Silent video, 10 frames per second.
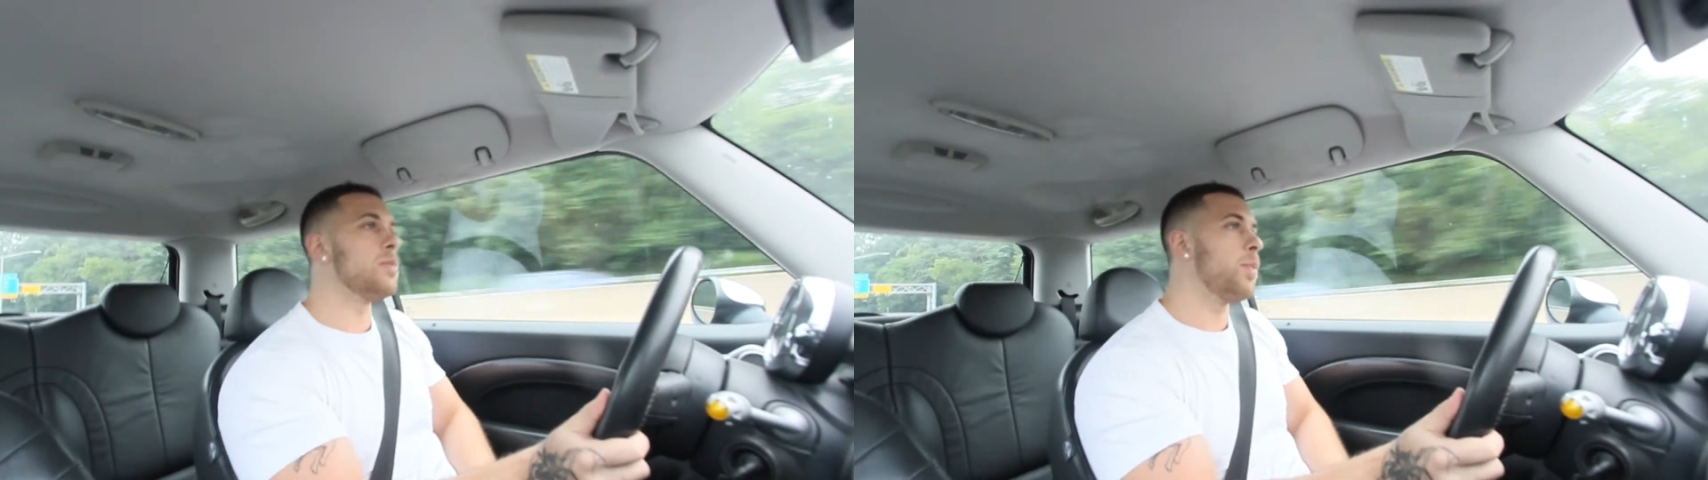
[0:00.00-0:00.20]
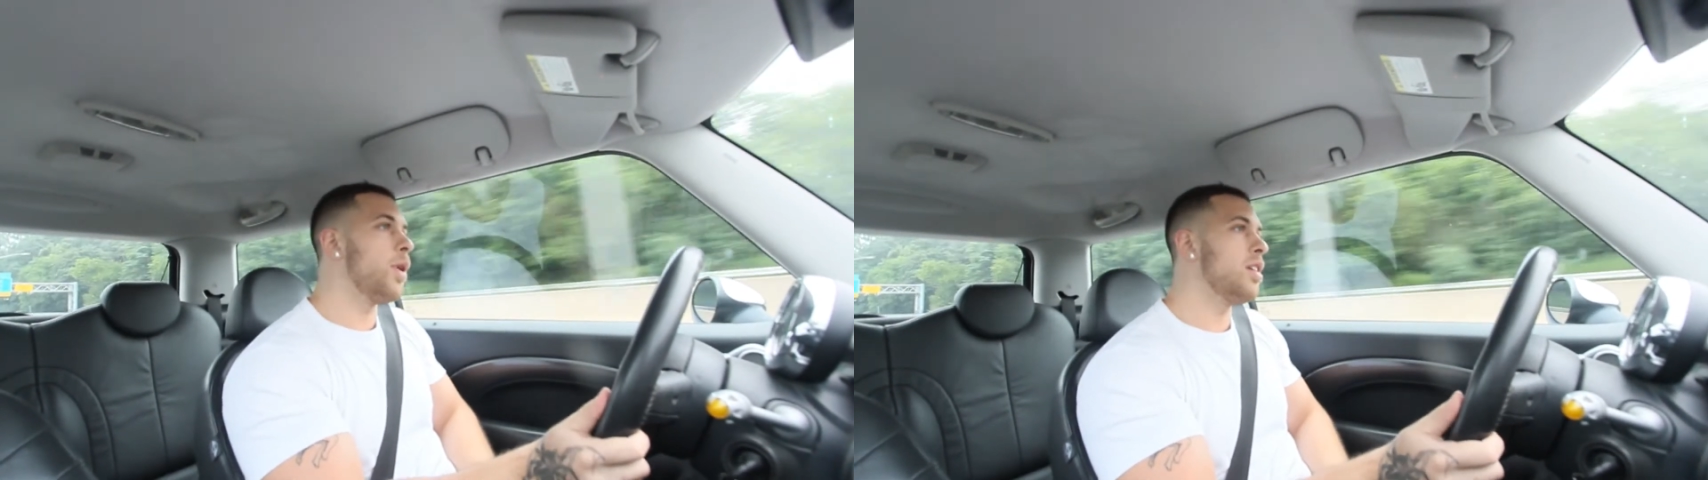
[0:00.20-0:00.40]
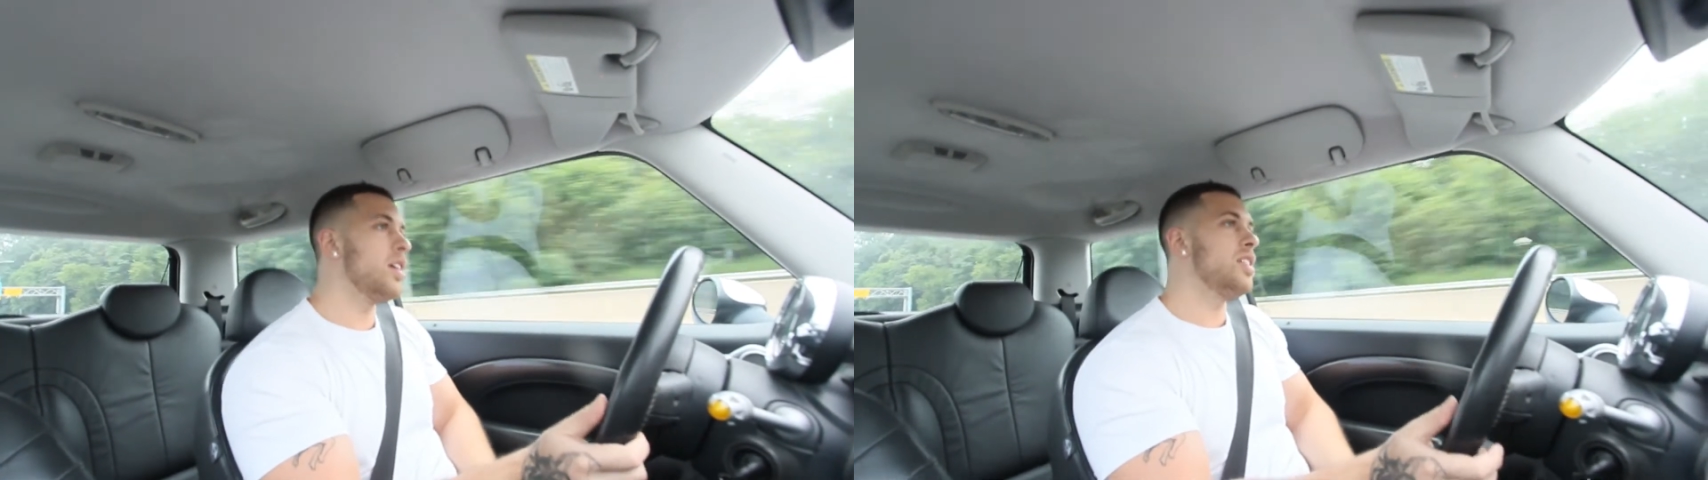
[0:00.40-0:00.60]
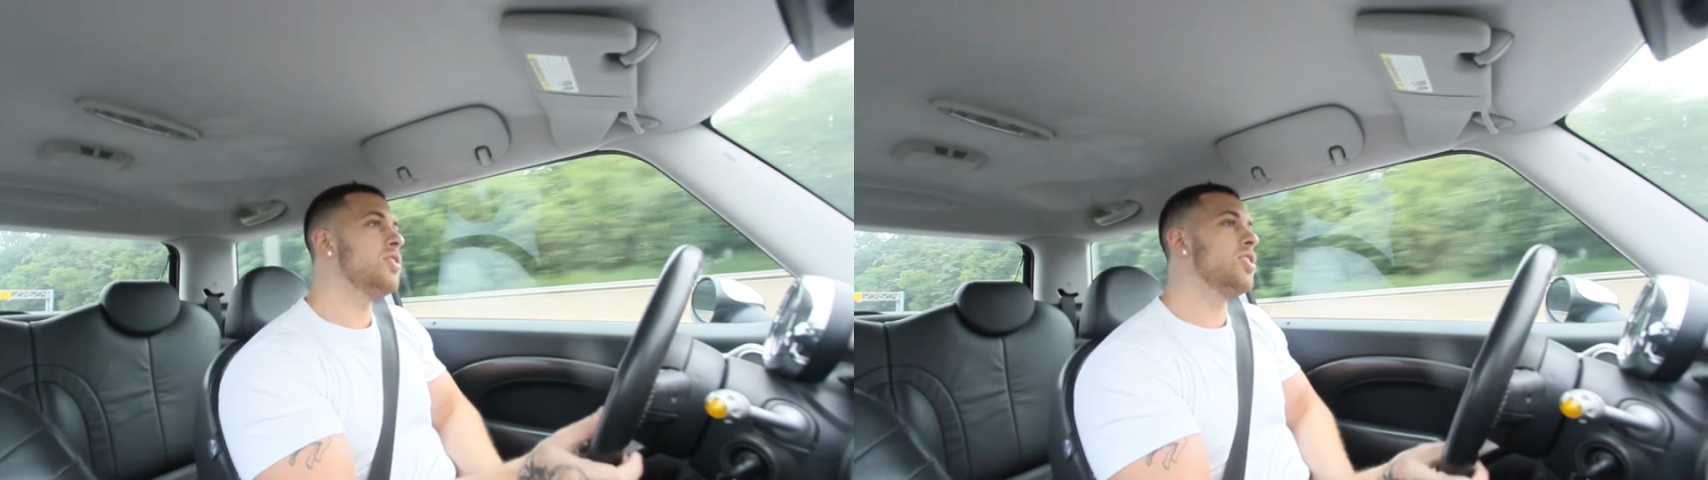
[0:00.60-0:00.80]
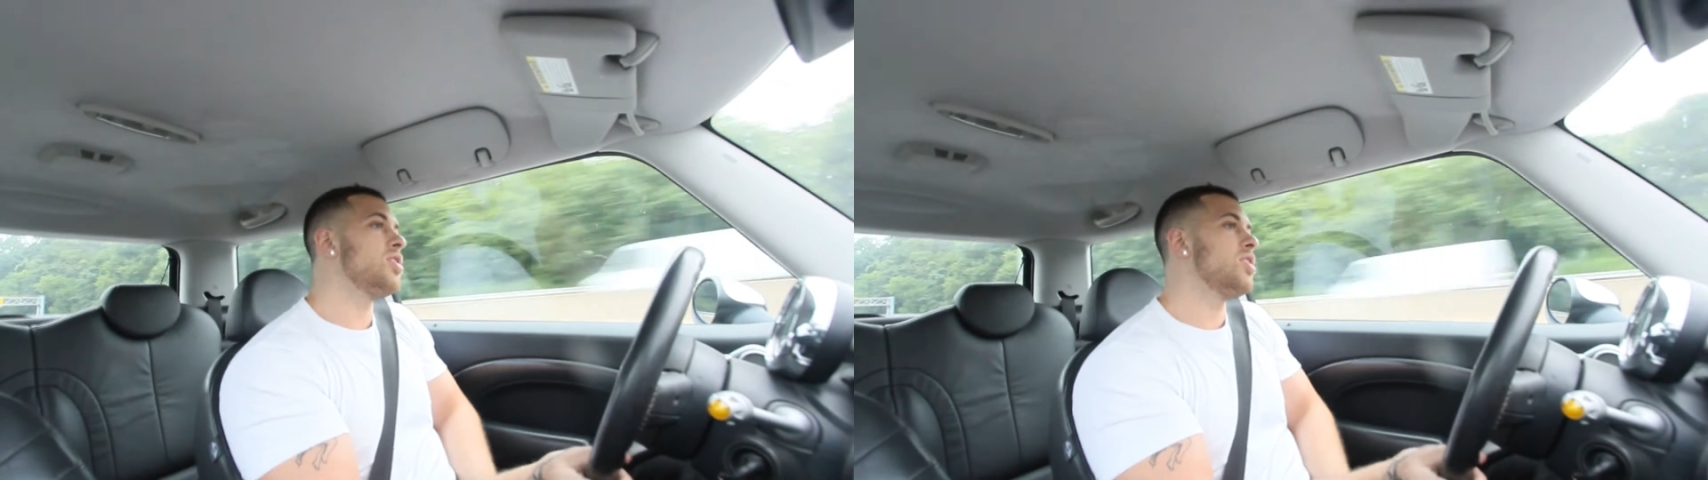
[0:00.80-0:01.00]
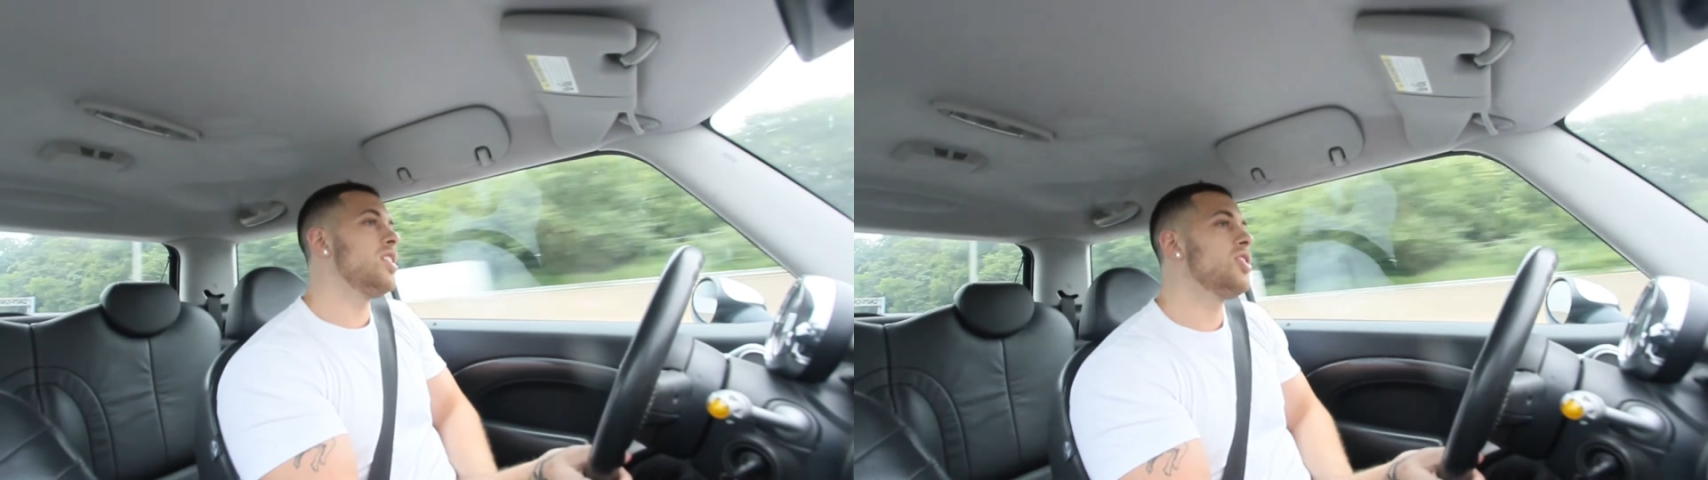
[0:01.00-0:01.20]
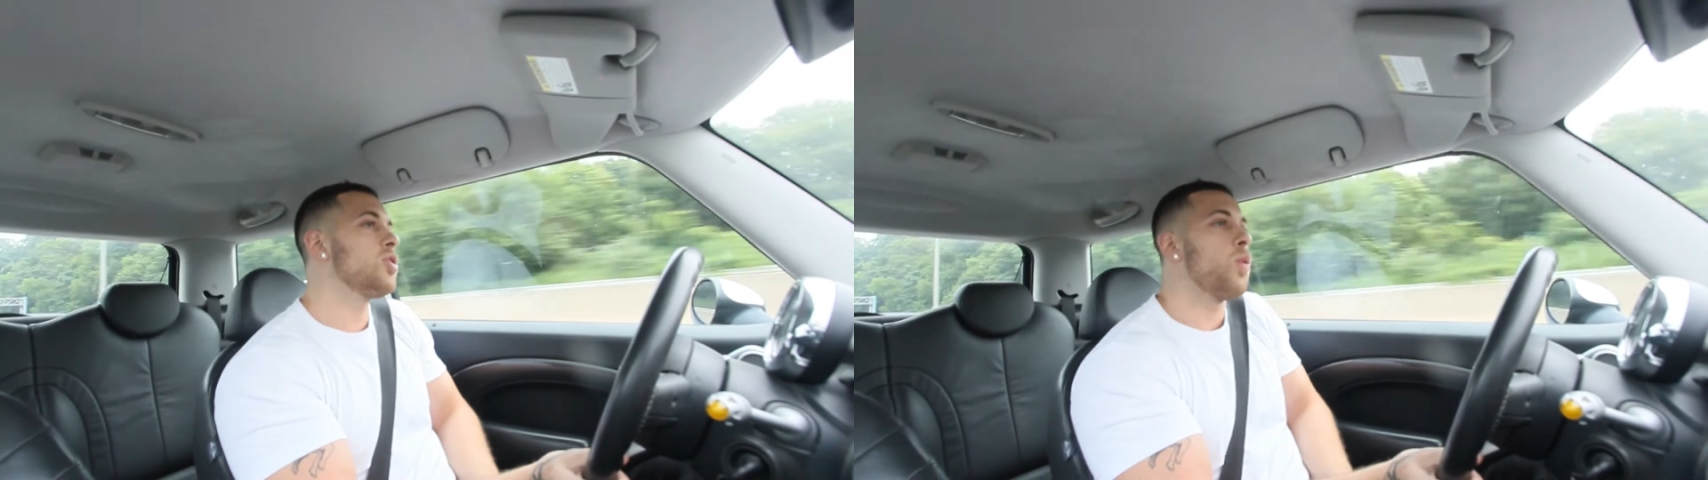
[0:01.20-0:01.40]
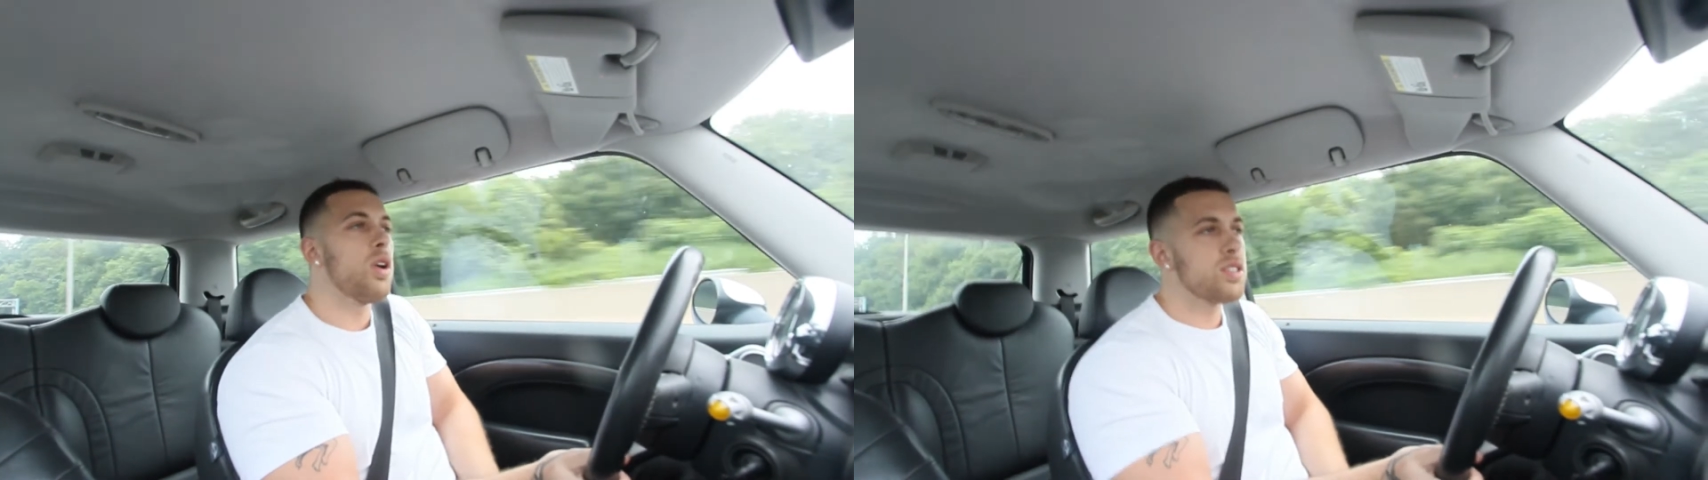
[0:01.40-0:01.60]
but it just
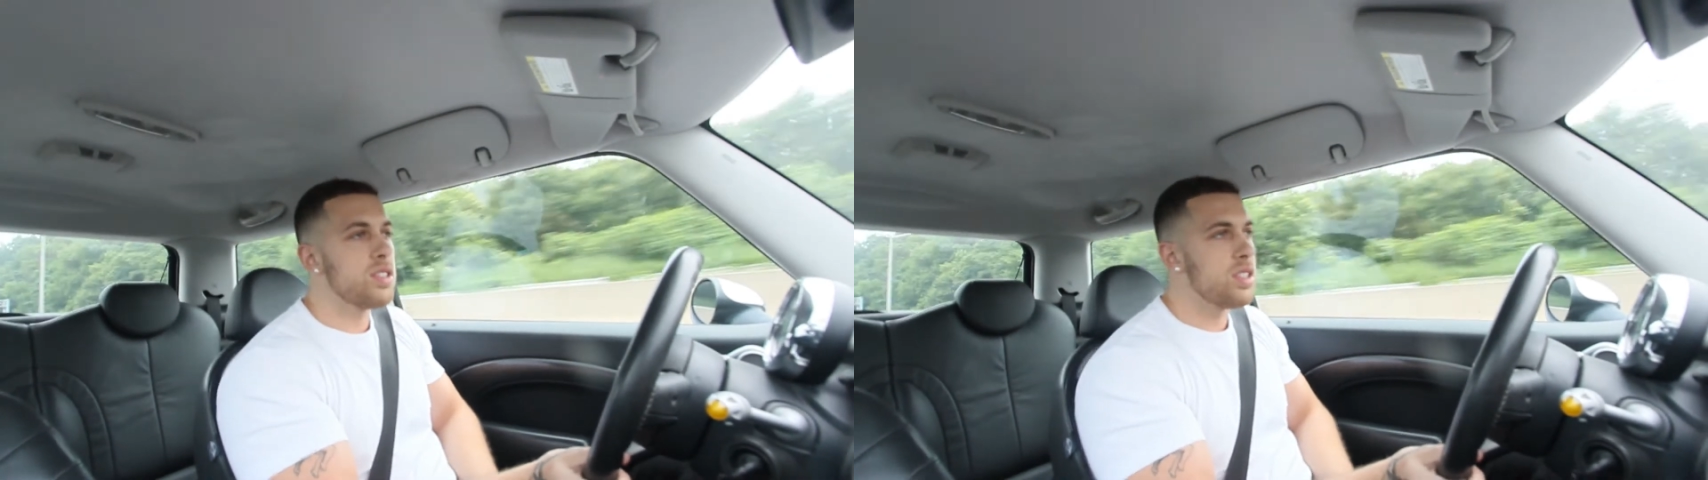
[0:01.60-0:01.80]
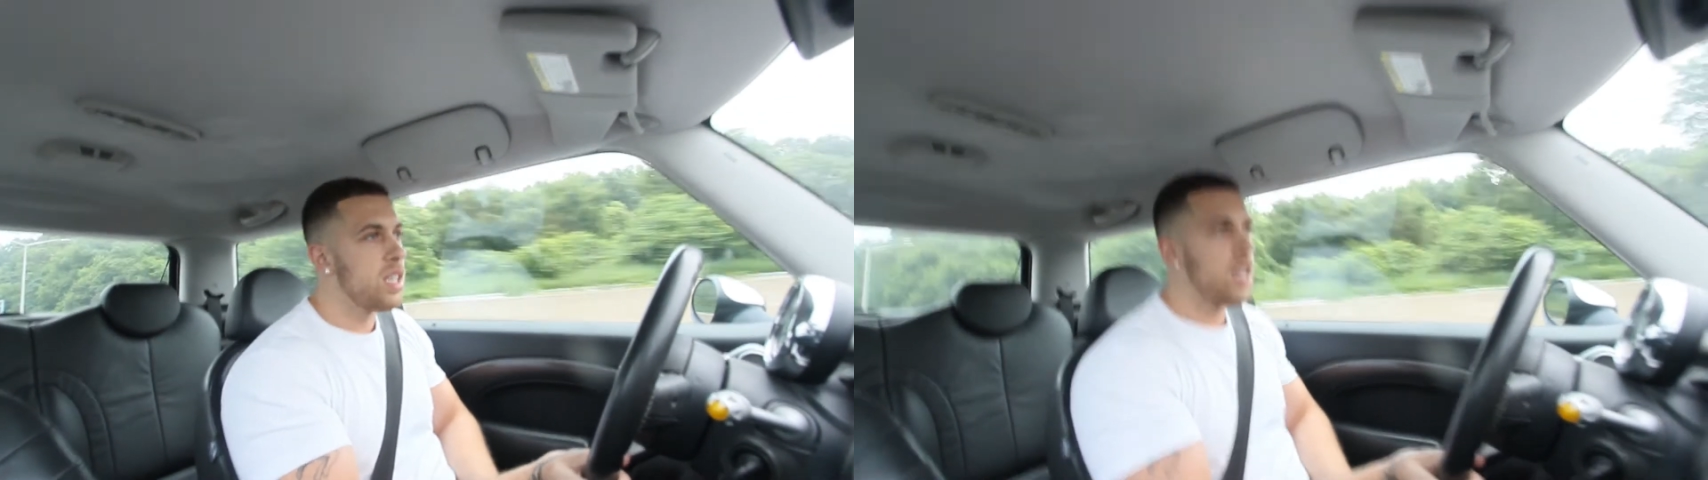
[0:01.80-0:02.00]
wasn't